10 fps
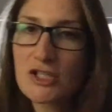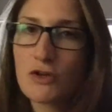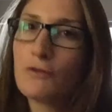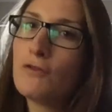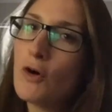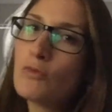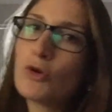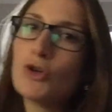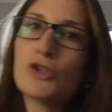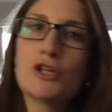so foam
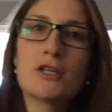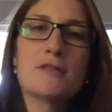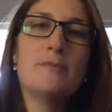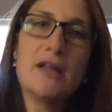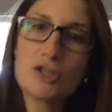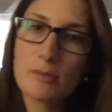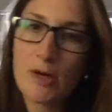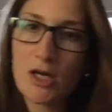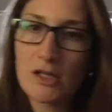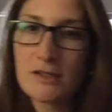rollers, bender
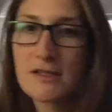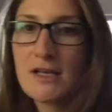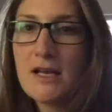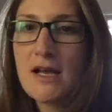balls,